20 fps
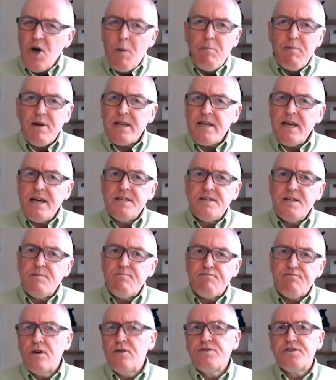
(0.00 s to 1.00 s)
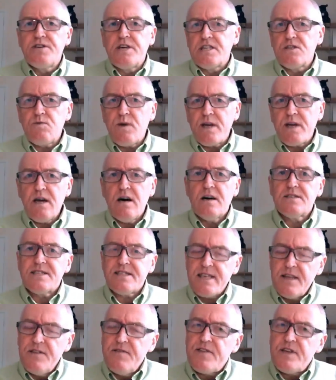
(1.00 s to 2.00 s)
complicated proteins, we can't
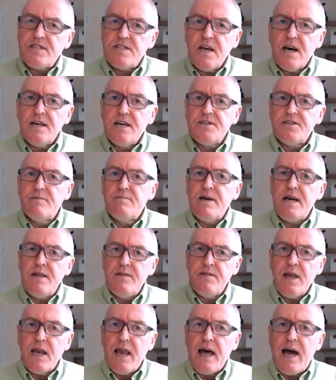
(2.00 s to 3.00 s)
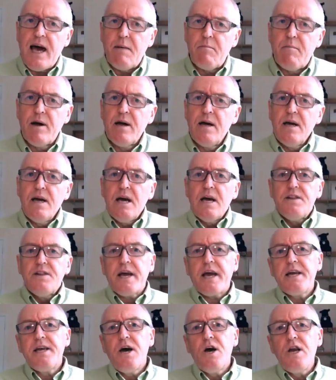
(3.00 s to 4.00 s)
synthesize them in the lab. They
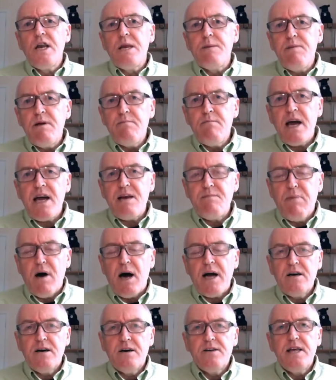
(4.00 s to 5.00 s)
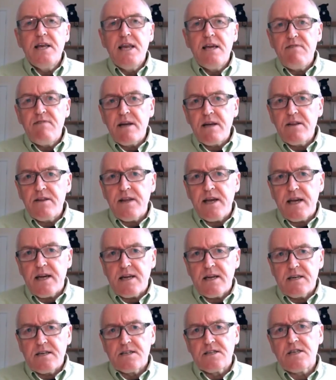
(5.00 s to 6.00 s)
can only be made by other living
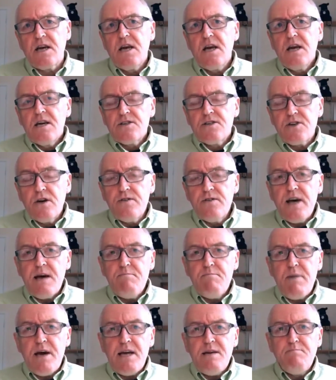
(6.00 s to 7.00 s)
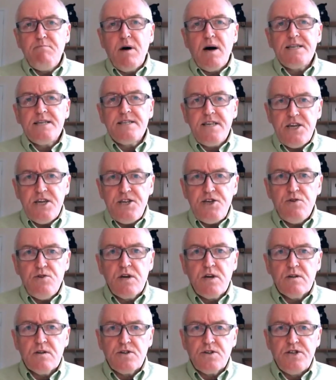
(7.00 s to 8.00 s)
things. So they're made by tissue
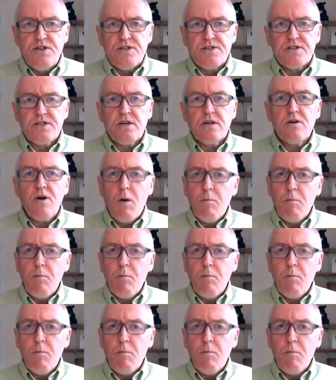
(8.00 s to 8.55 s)
cultures,